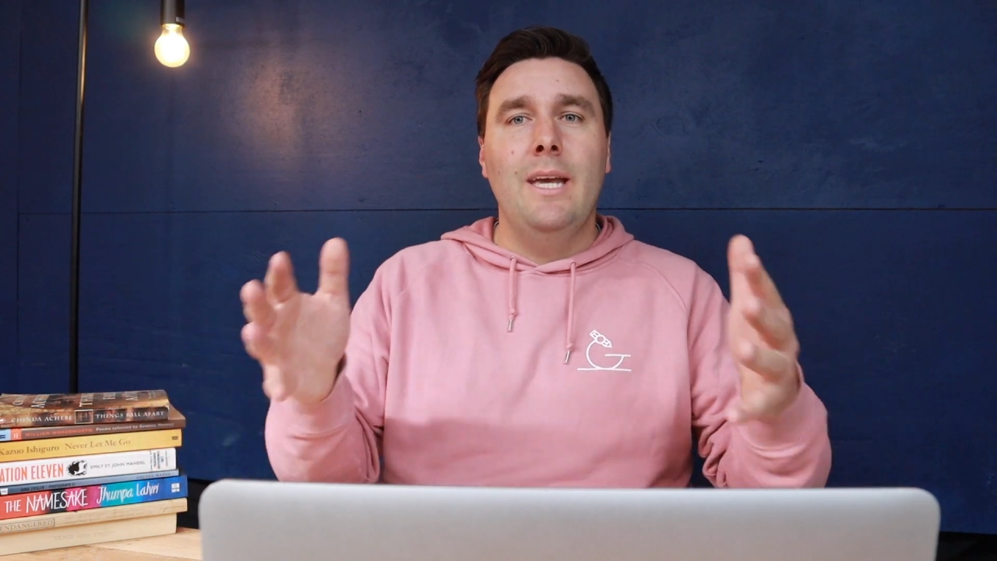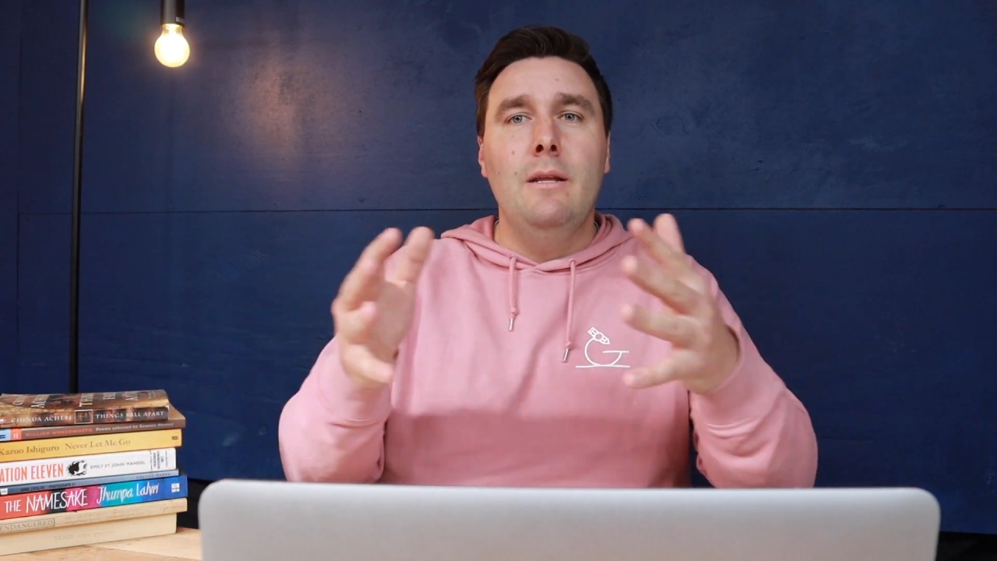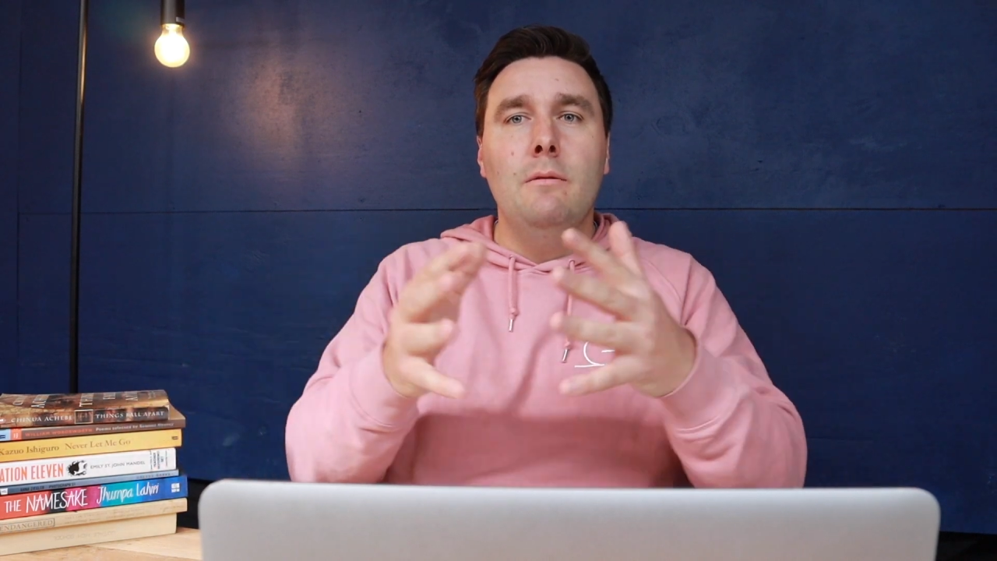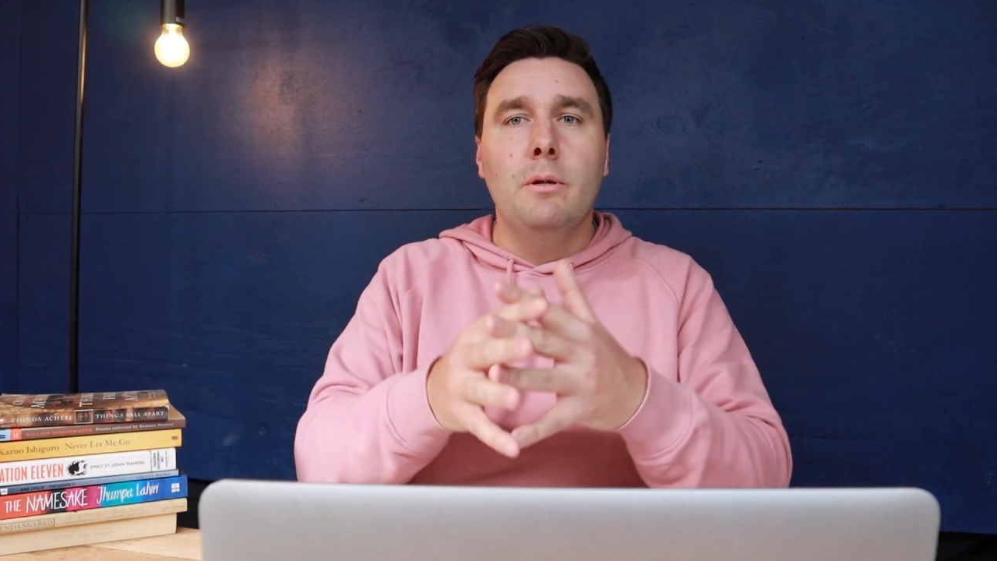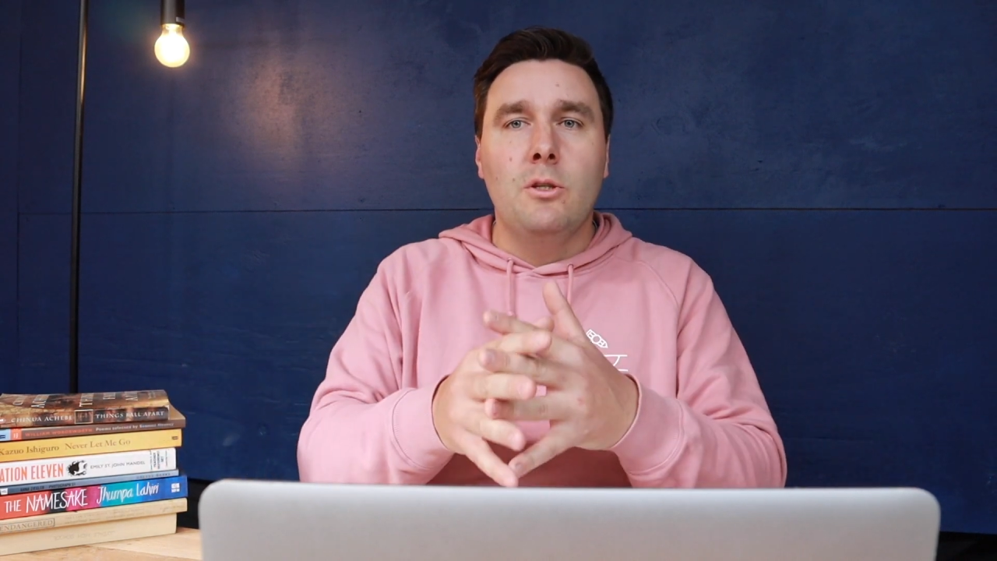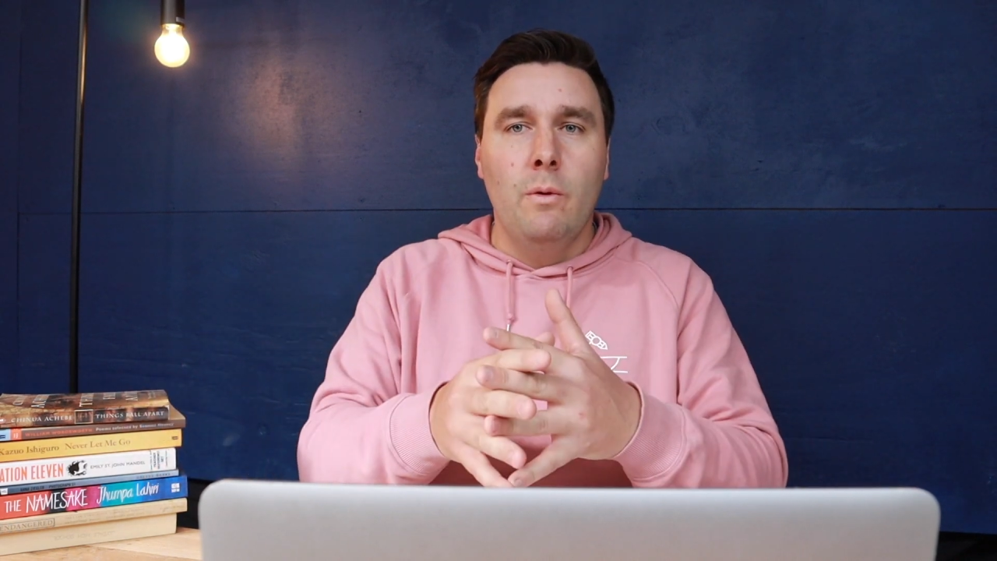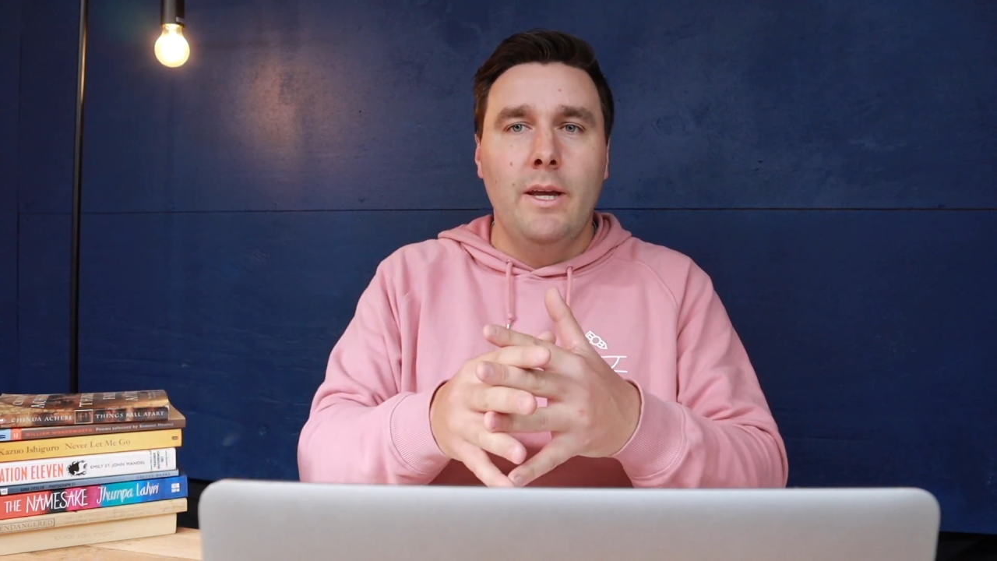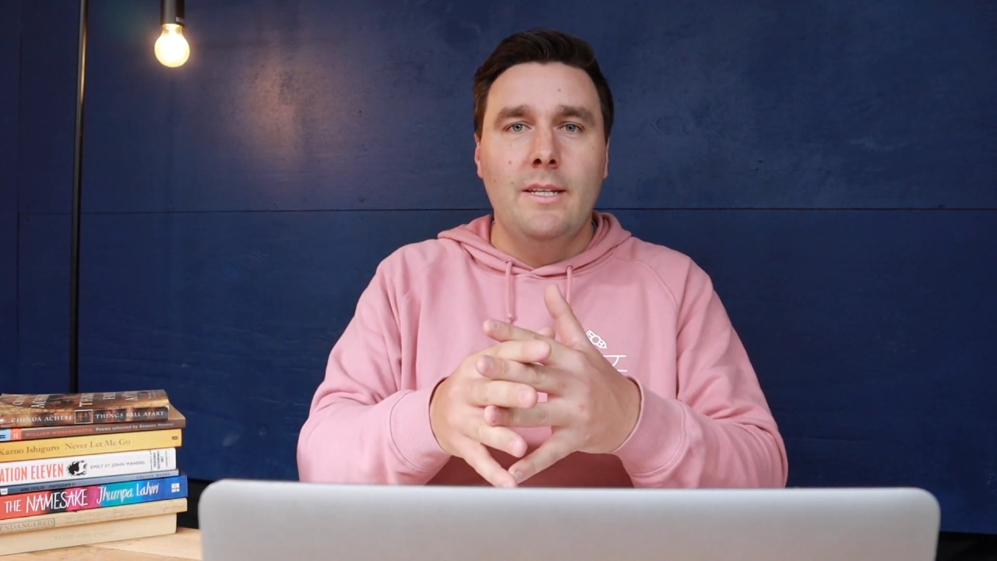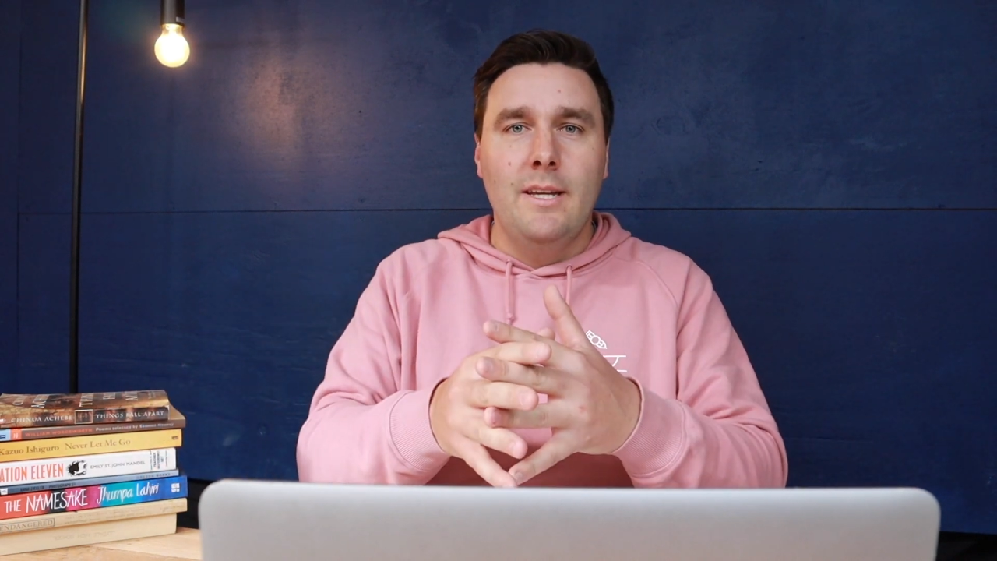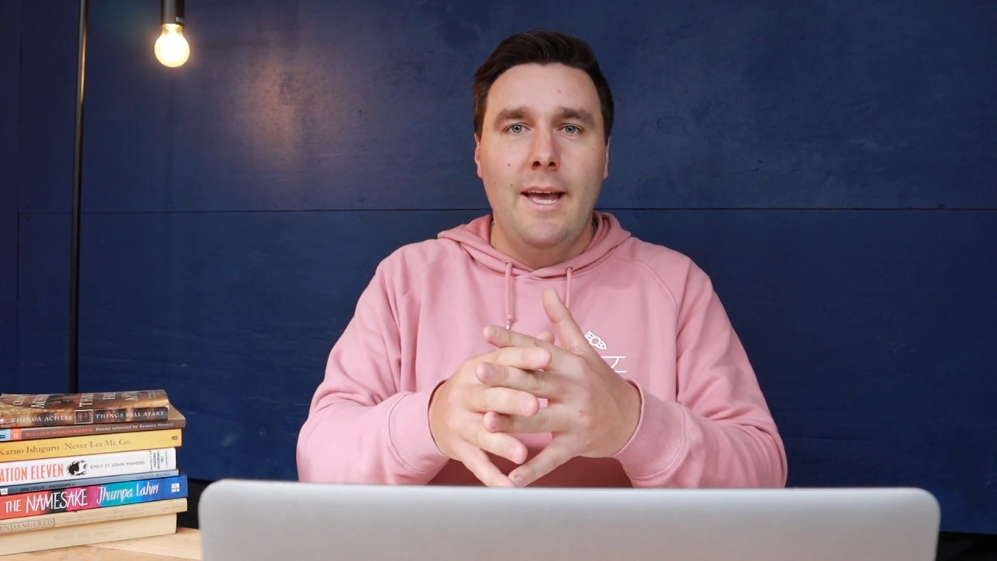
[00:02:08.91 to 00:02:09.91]
in
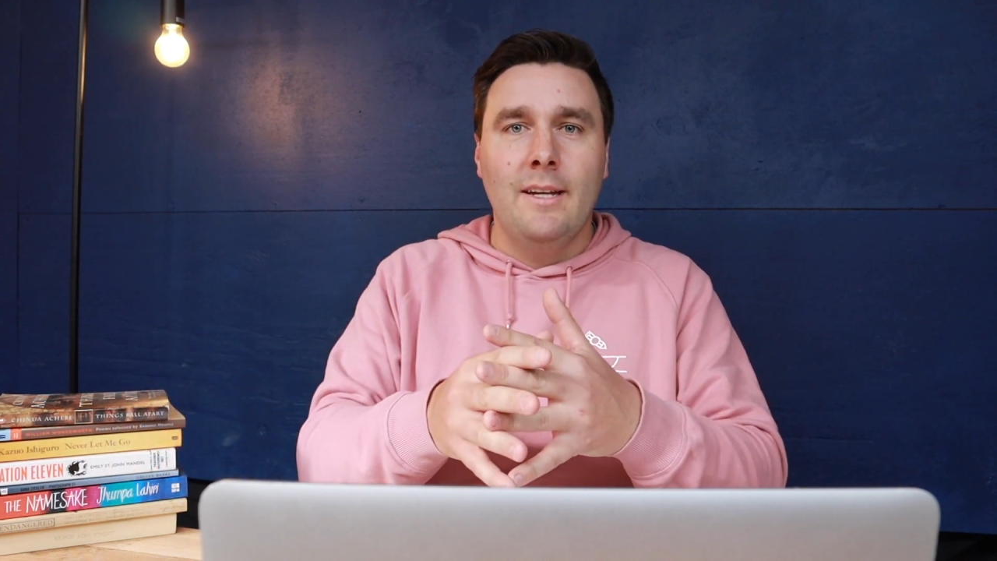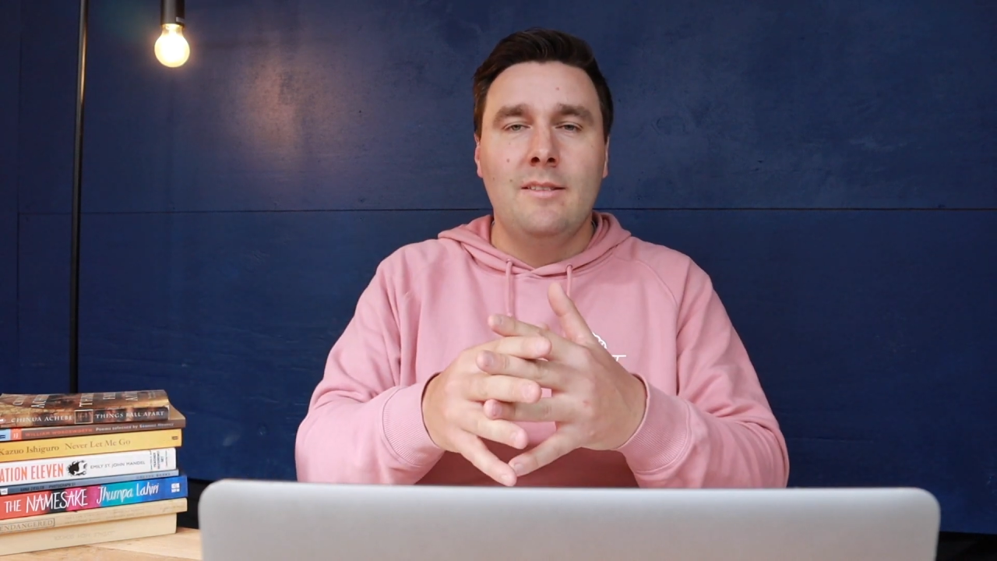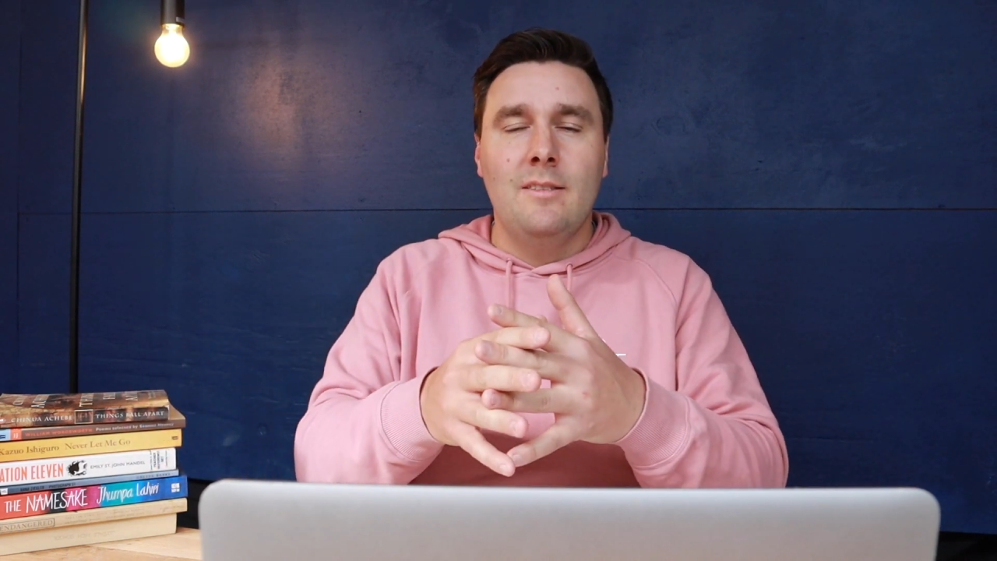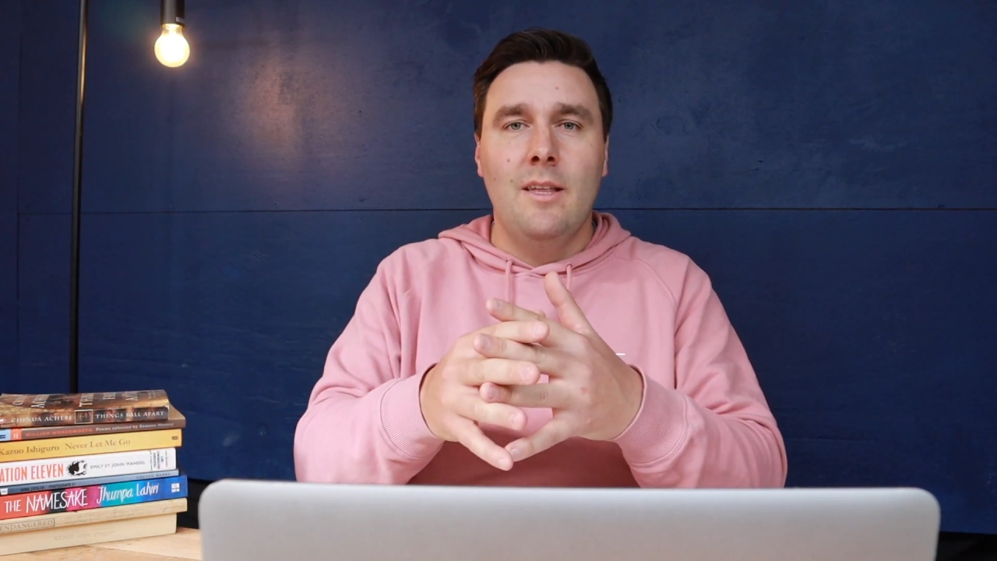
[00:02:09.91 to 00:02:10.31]
between texts,